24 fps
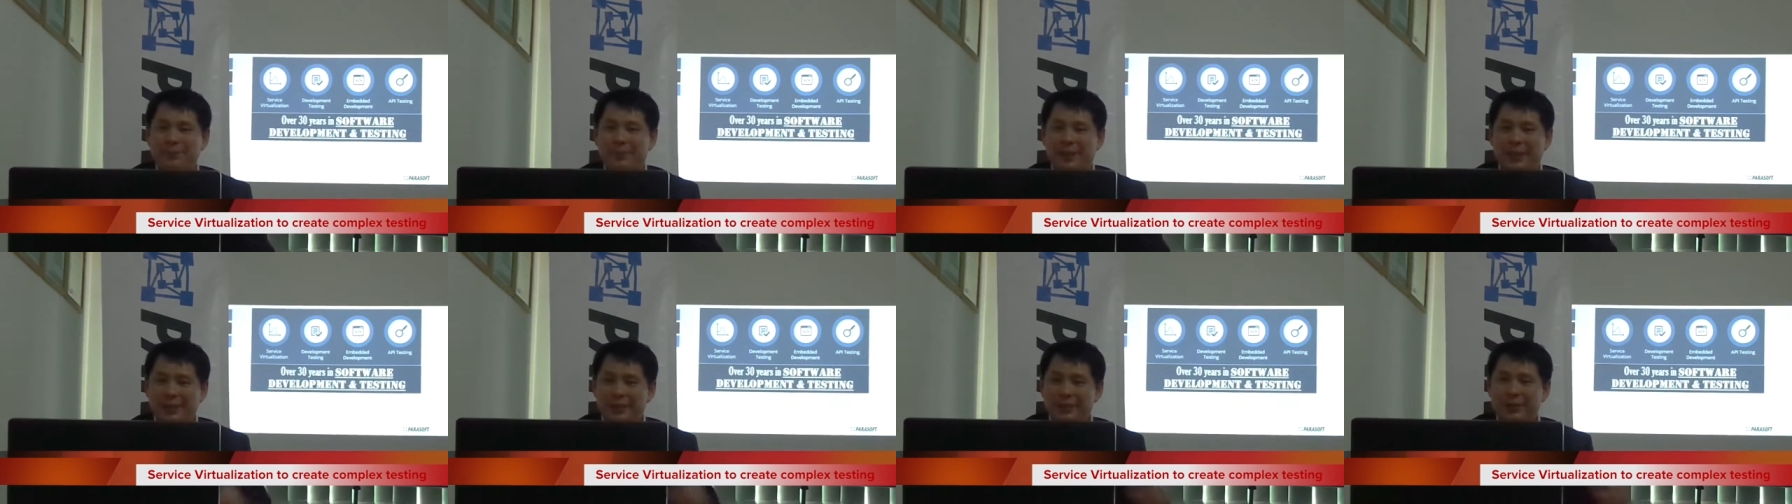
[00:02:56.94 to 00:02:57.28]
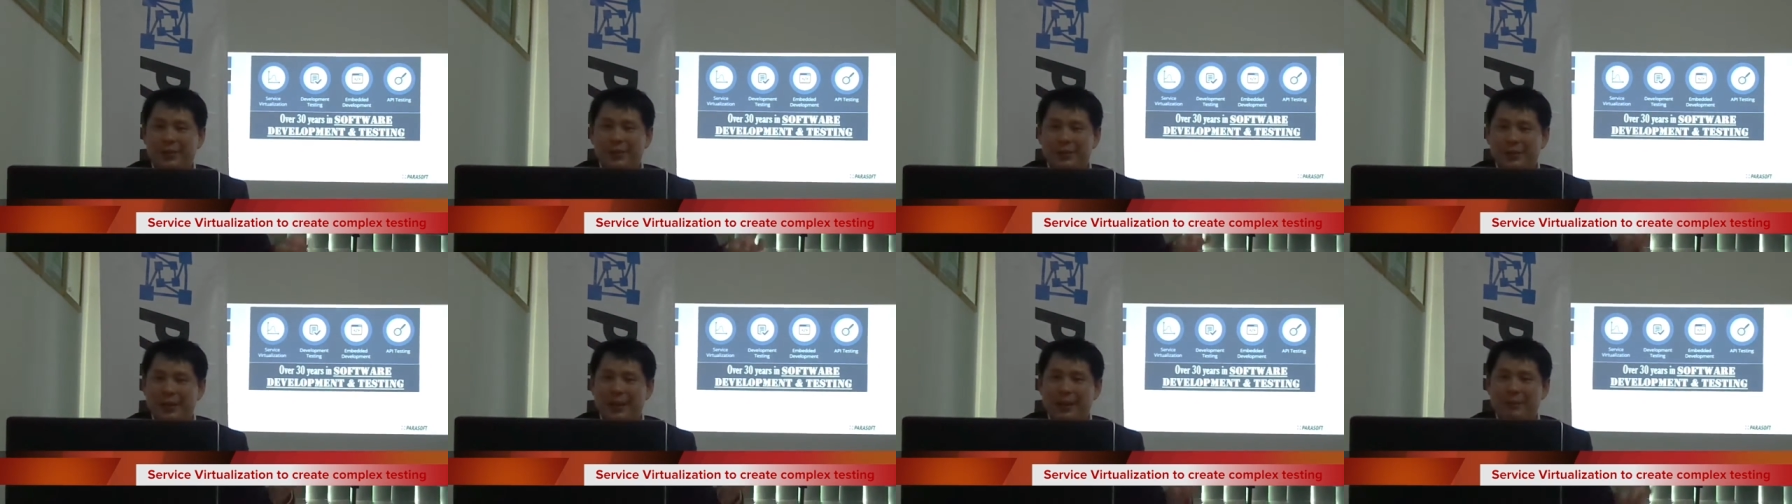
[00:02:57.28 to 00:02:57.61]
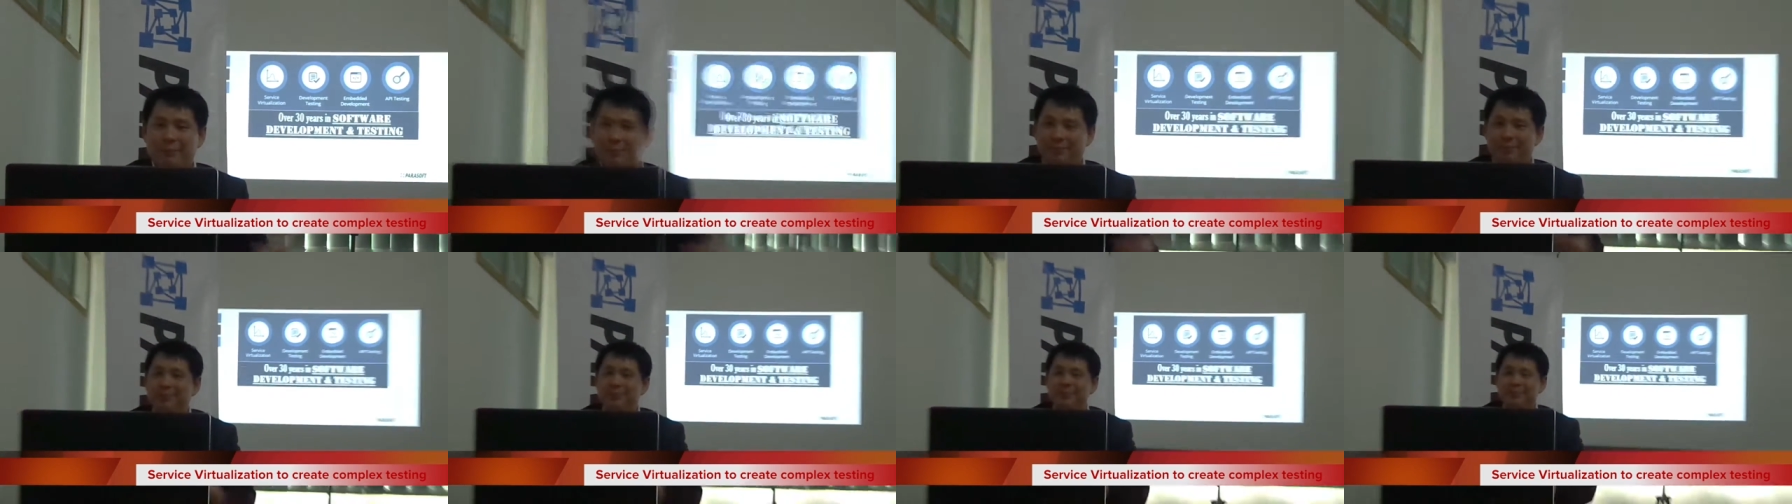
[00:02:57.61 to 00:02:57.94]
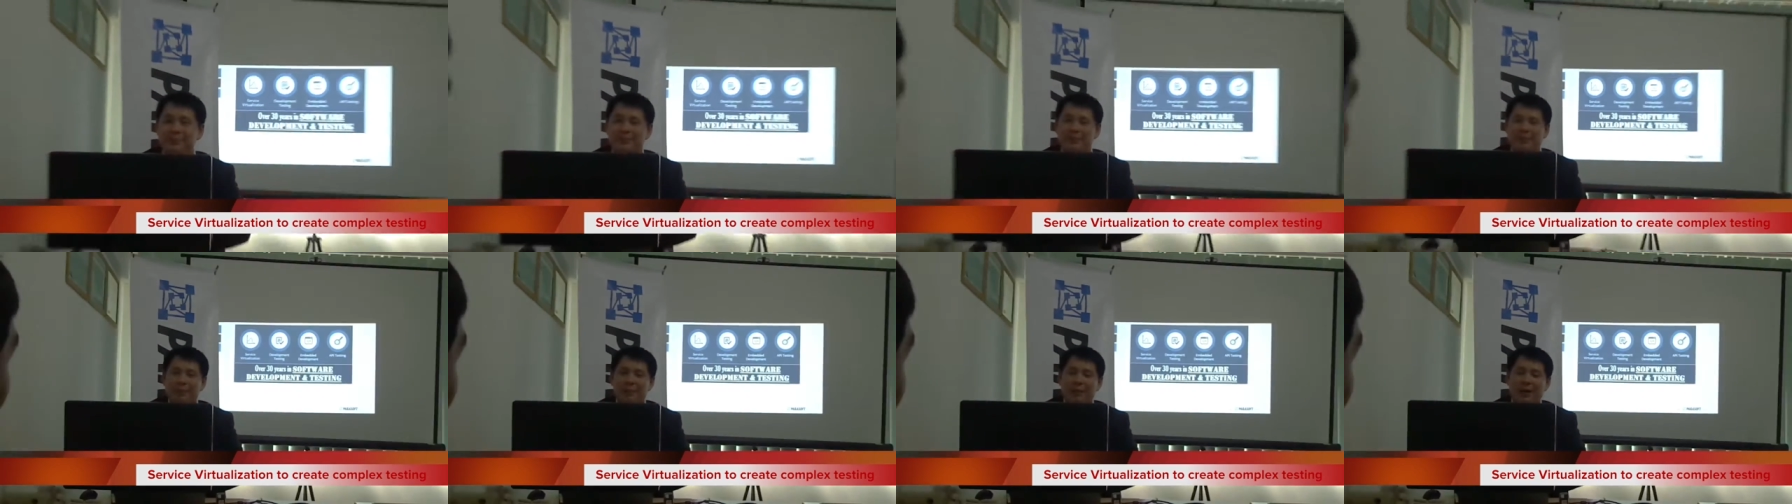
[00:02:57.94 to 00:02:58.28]
in your lab,
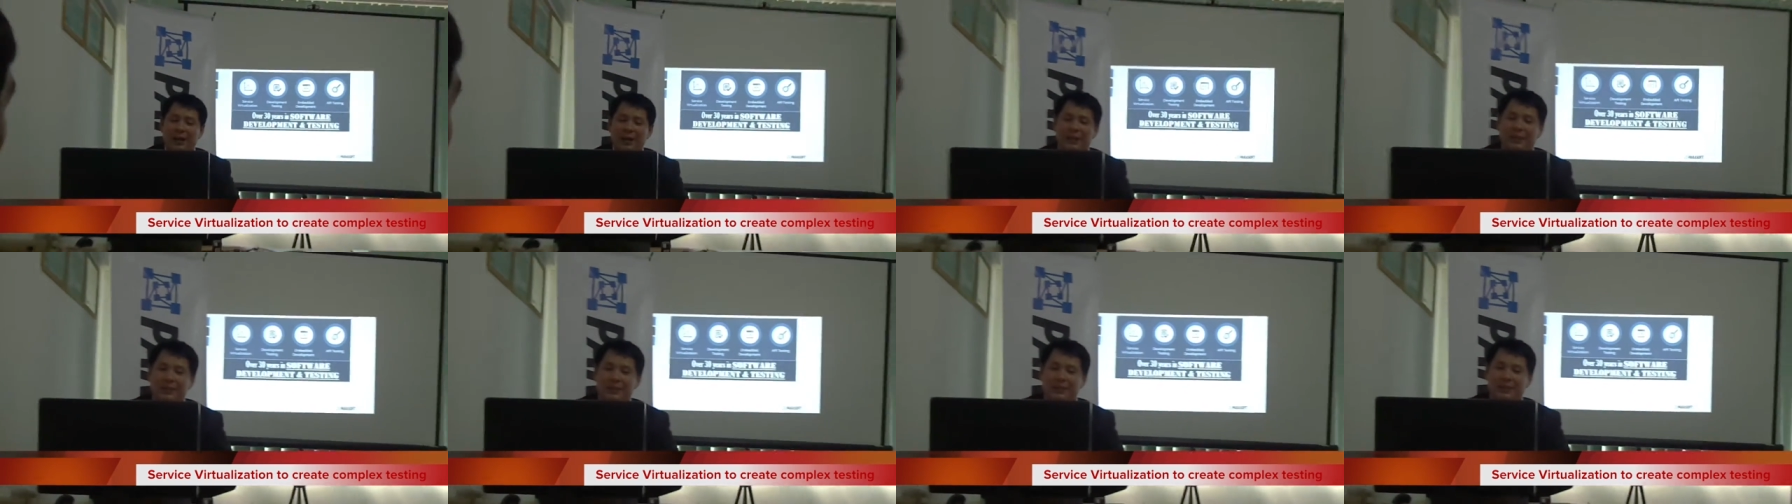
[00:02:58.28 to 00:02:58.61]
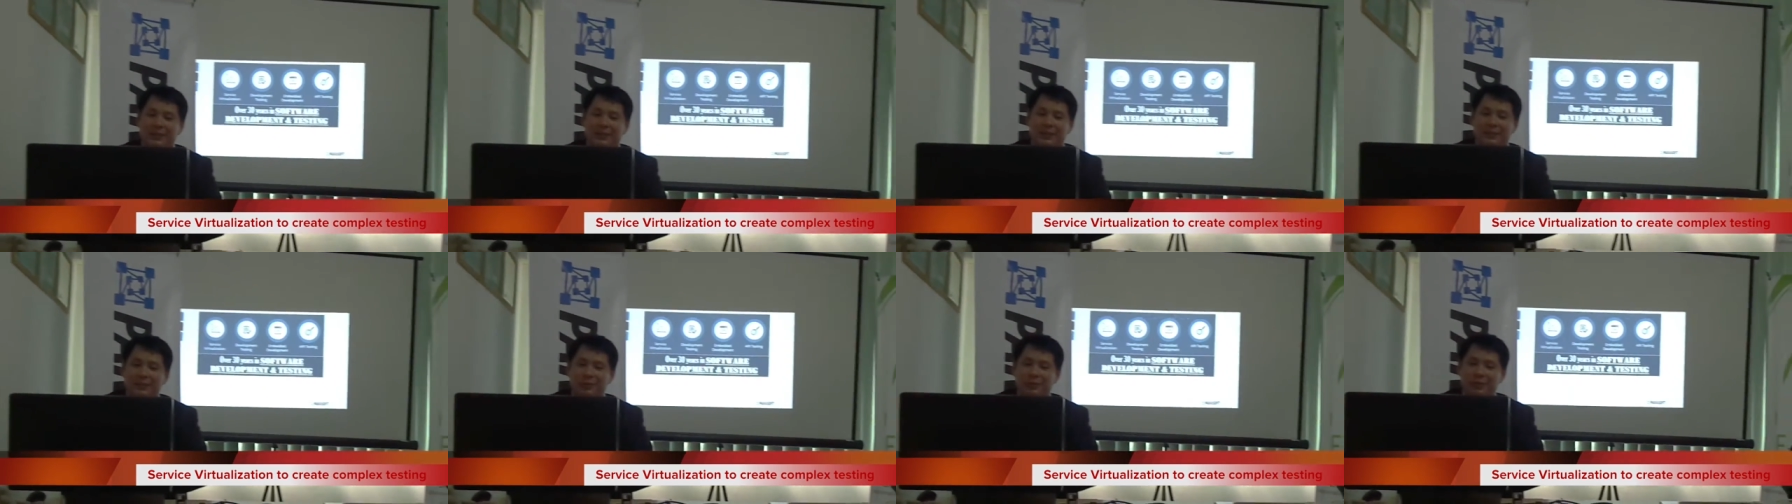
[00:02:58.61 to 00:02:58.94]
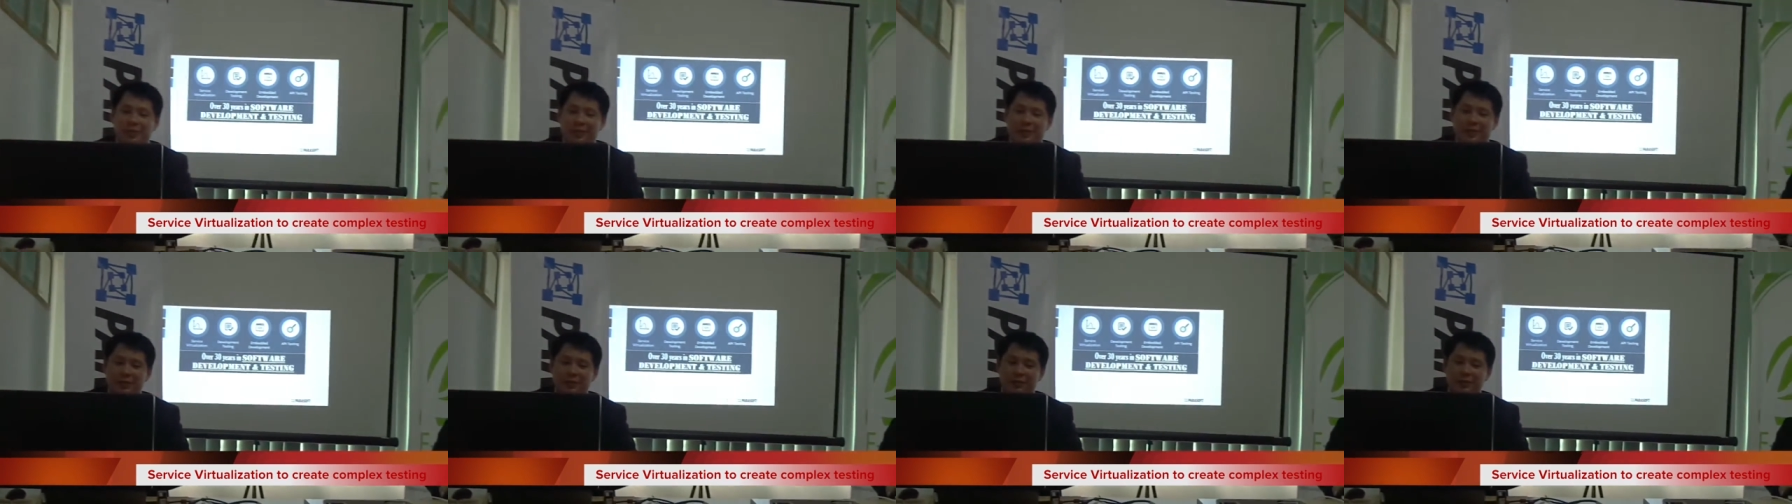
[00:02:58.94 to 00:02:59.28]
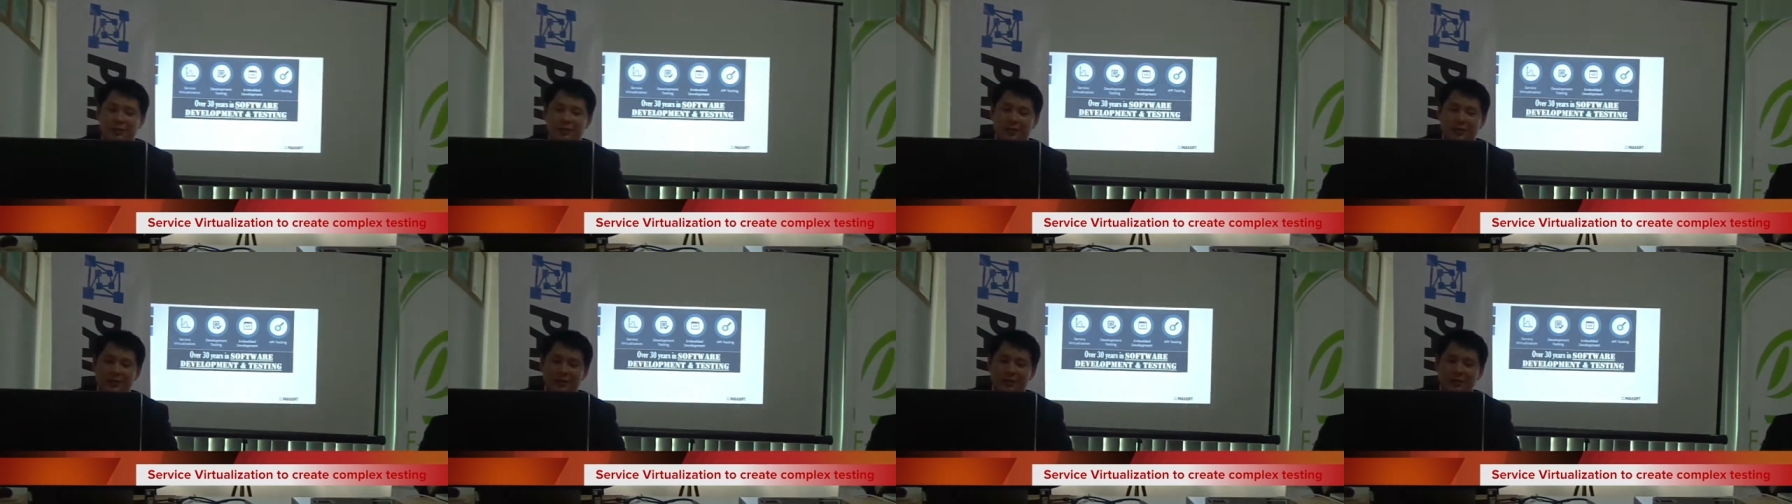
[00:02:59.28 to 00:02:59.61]
but you can
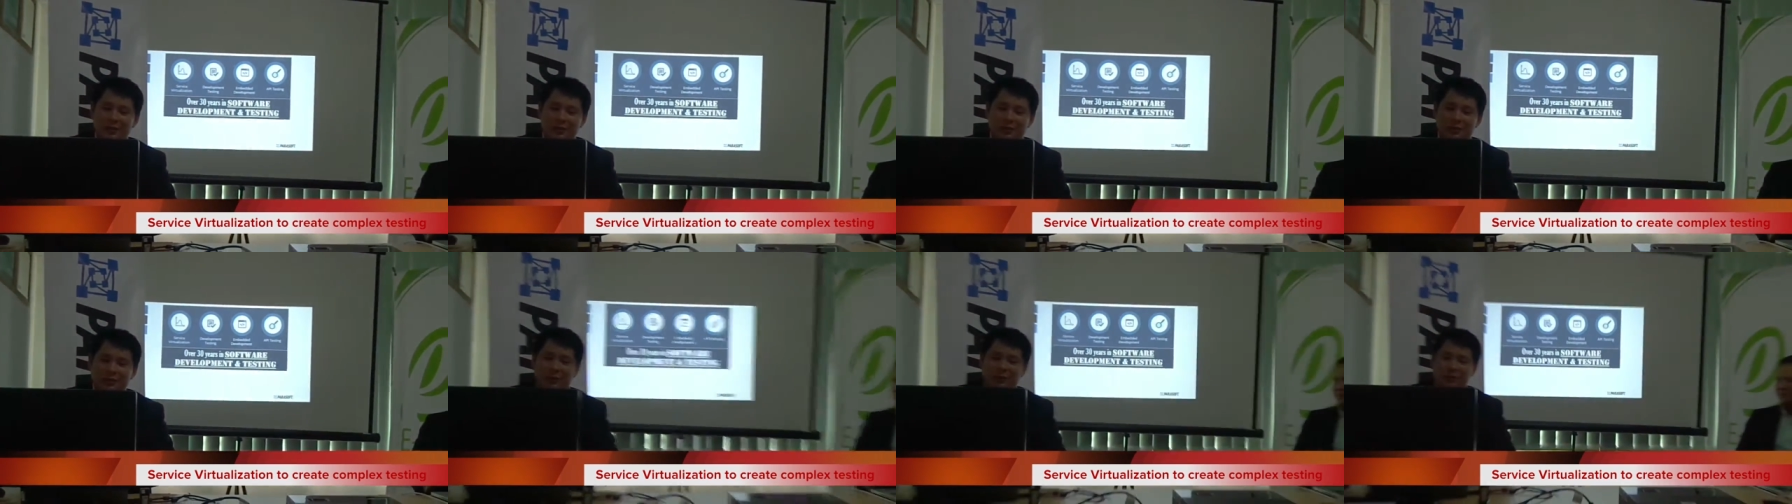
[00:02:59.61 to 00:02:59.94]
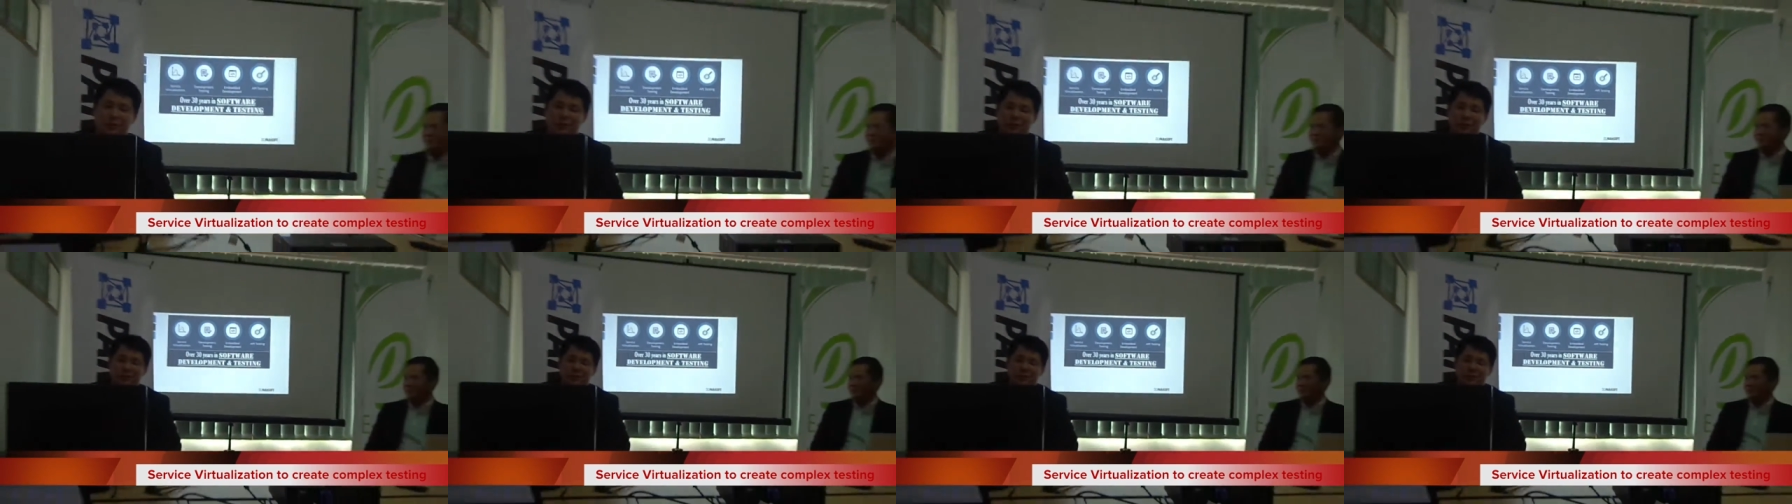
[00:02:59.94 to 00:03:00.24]
actually use